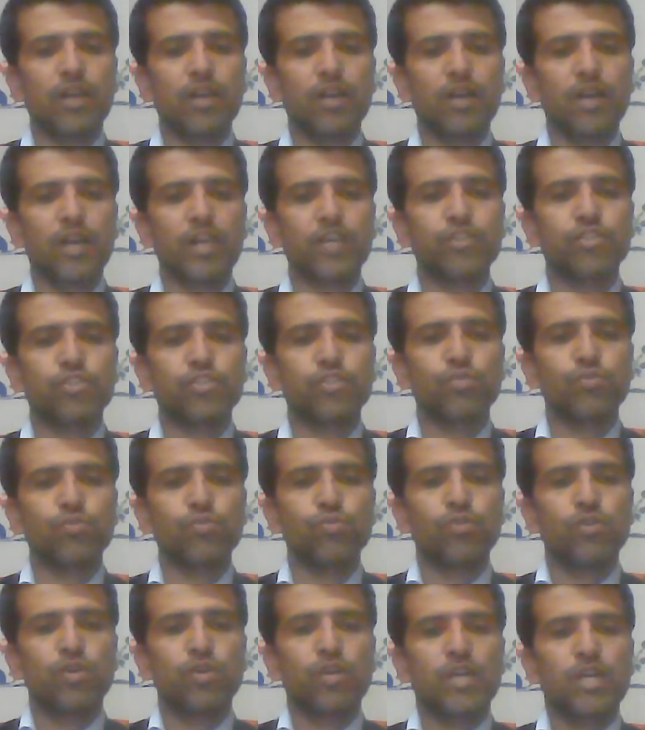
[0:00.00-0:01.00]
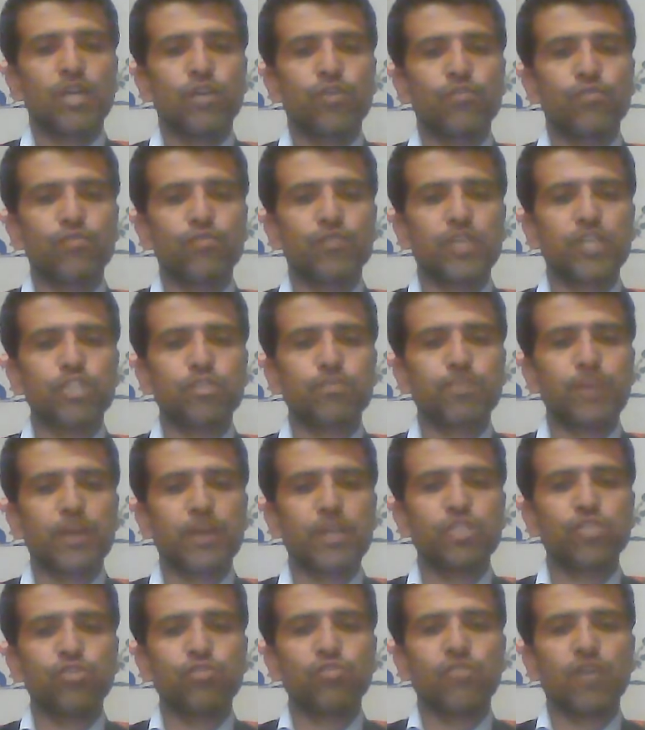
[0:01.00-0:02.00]
active vs
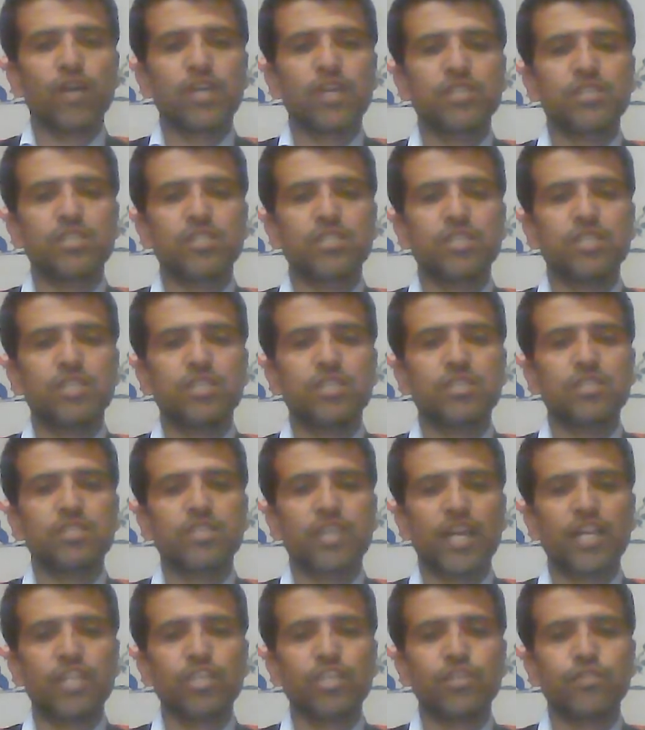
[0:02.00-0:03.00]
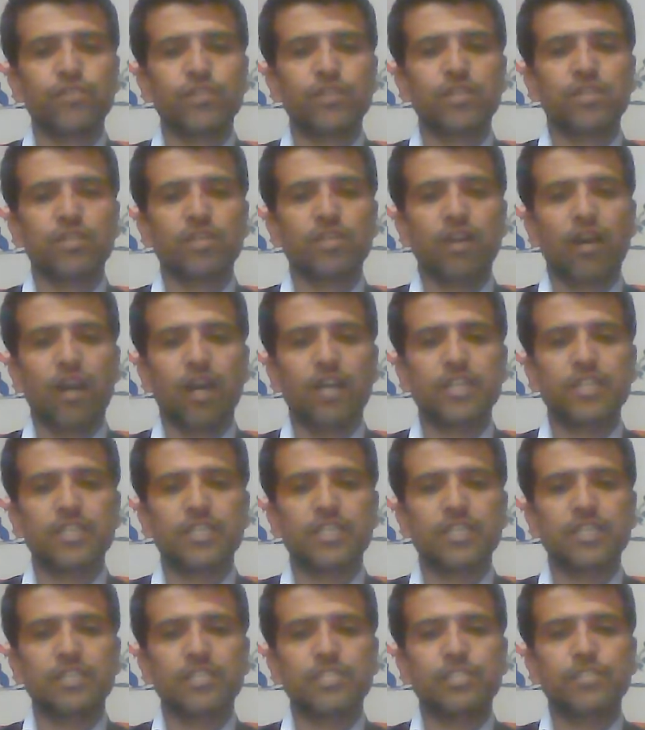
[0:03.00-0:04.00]
passive voices in scientific
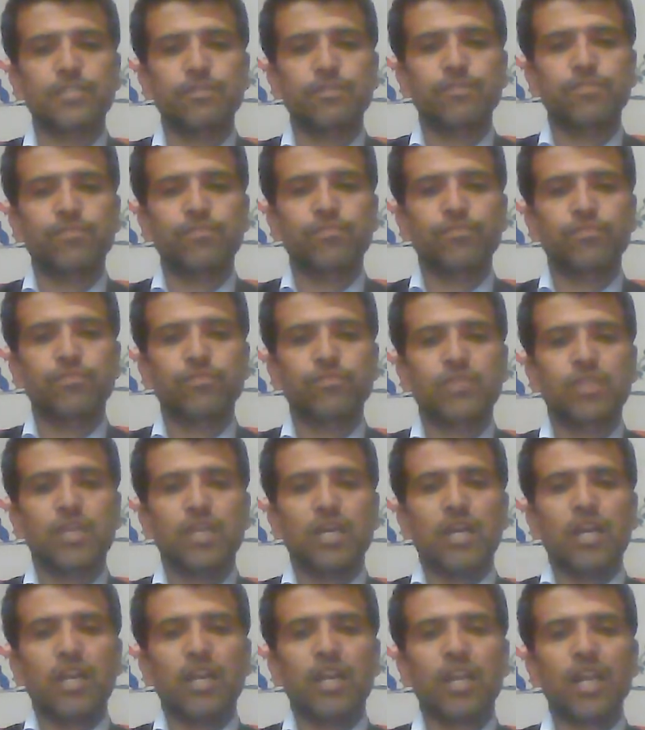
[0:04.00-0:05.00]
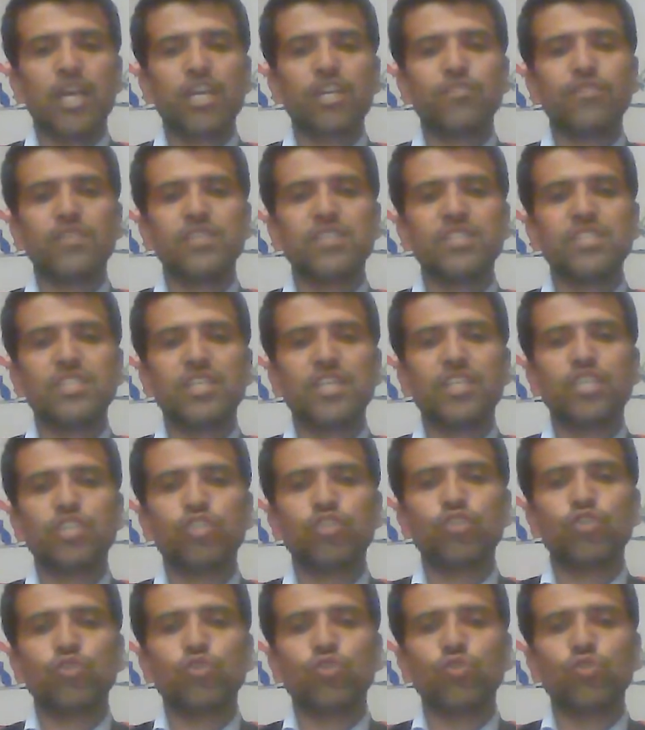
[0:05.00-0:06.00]
articles. Likewise, there
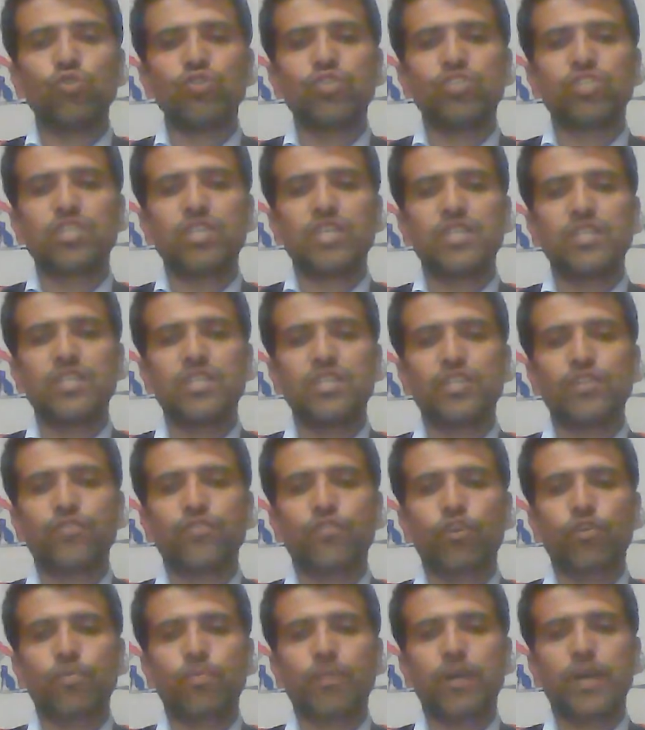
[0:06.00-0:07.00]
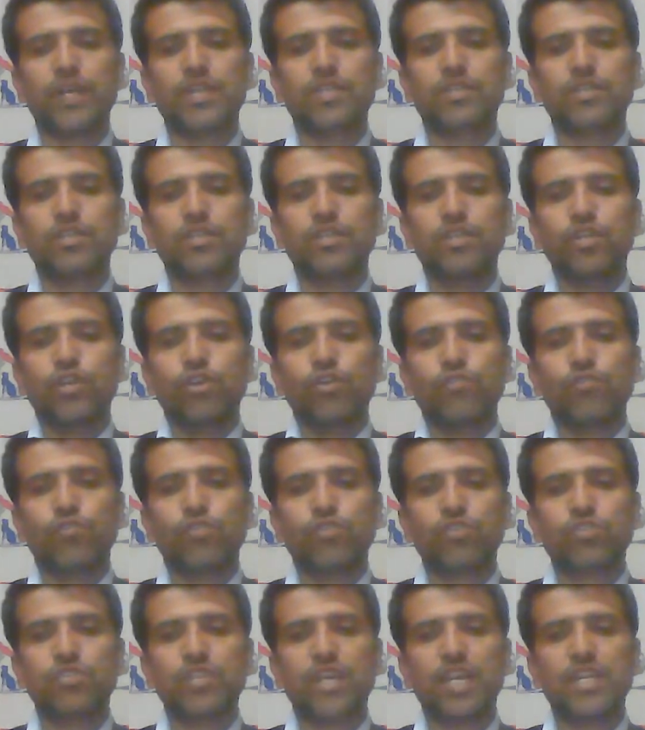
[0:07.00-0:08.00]
is no standard format
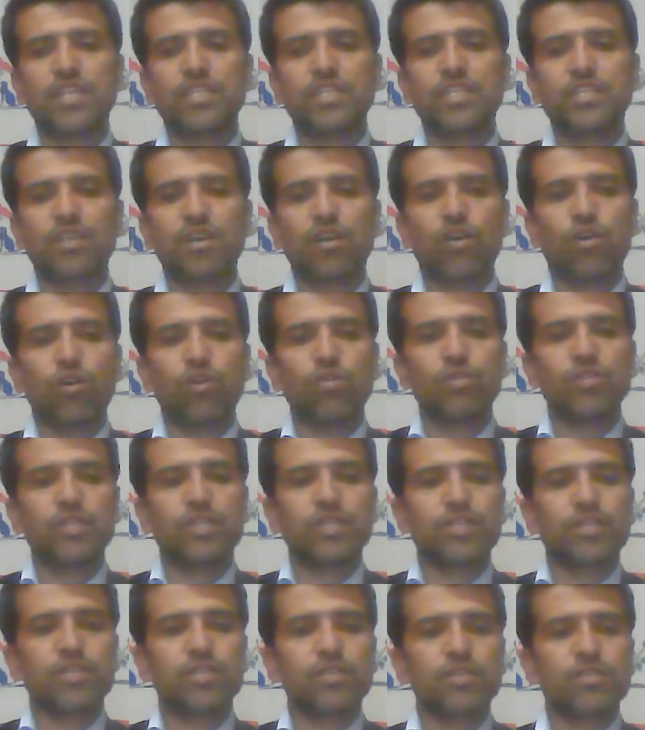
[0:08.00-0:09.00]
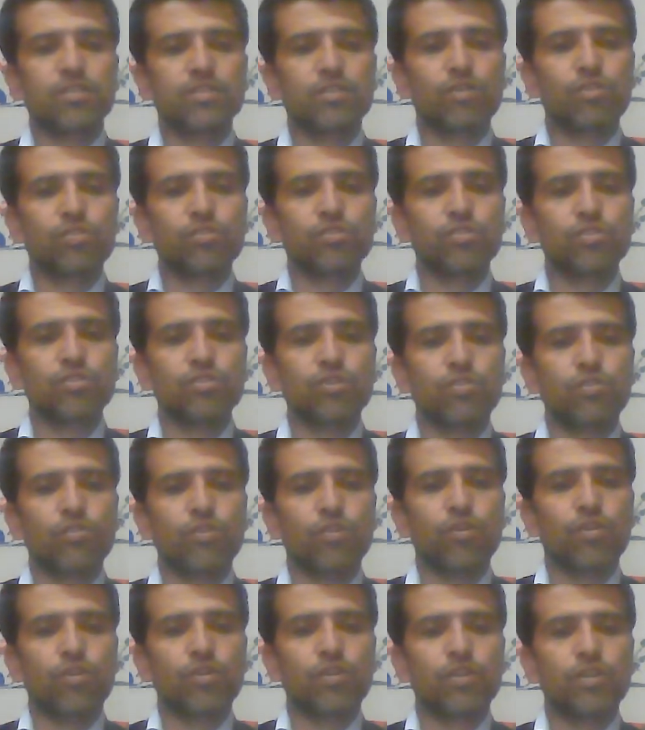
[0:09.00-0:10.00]
for citing other sources
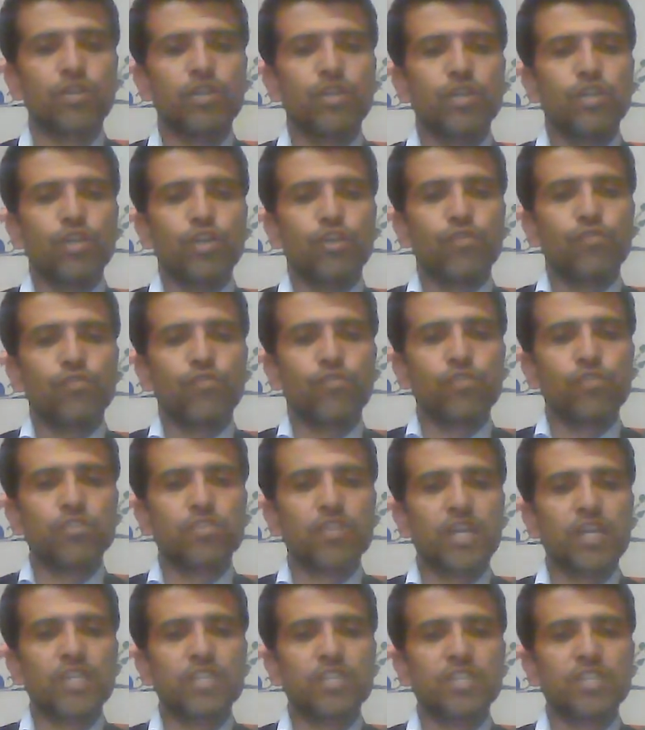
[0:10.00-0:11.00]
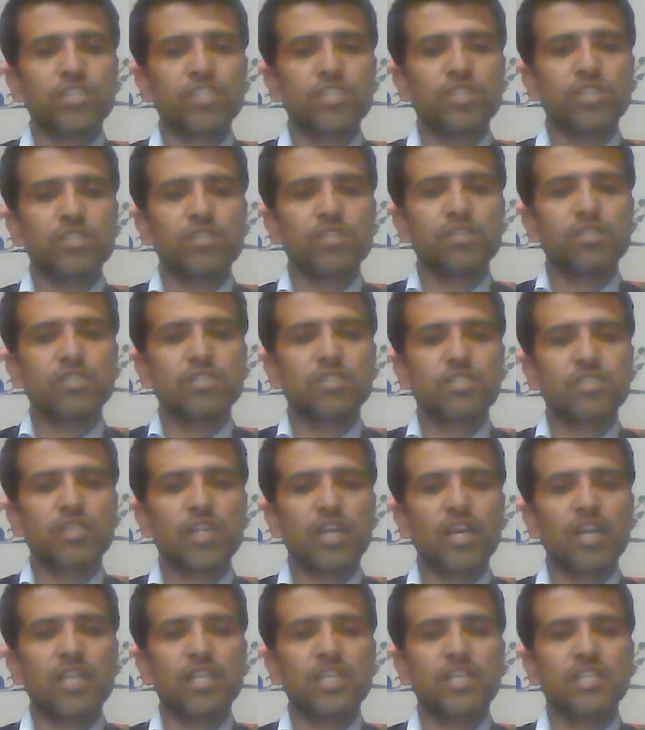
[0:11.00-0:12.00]
or for citation
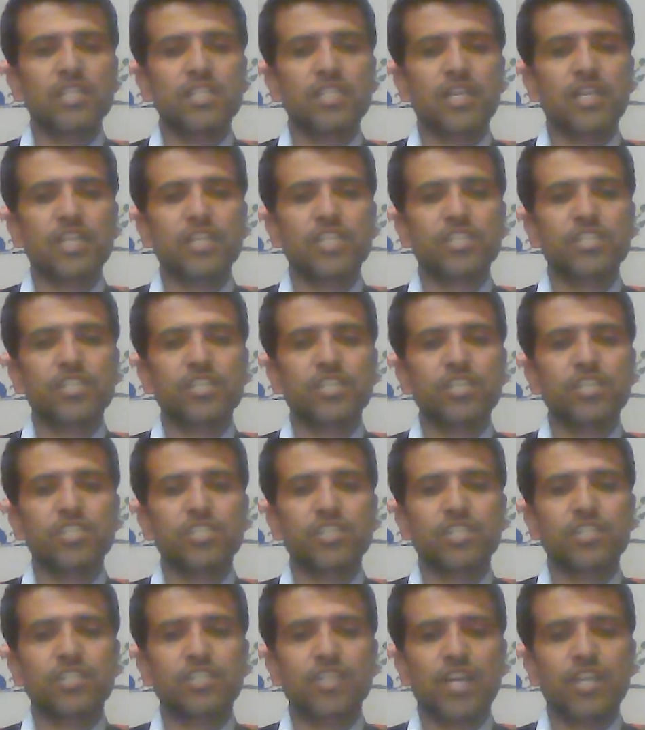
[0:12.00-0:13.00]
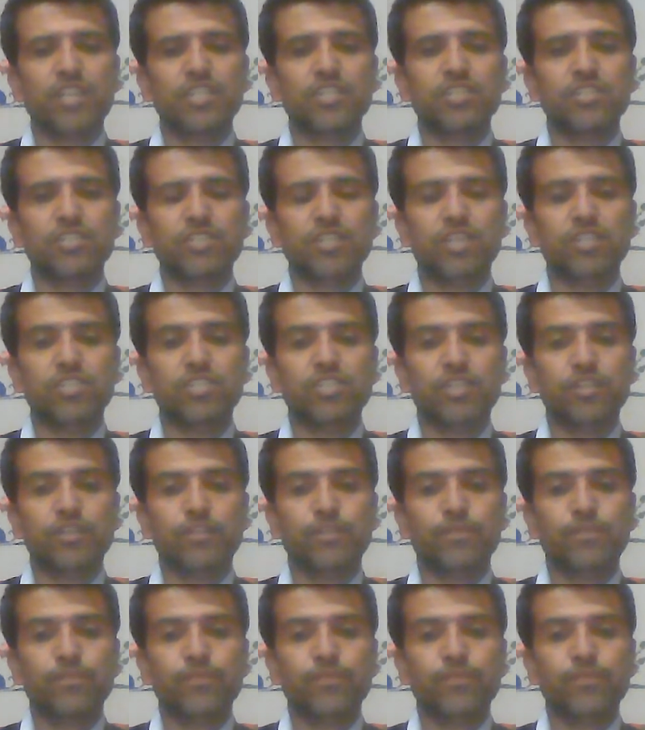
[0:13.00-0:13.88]
style in the literature cited section.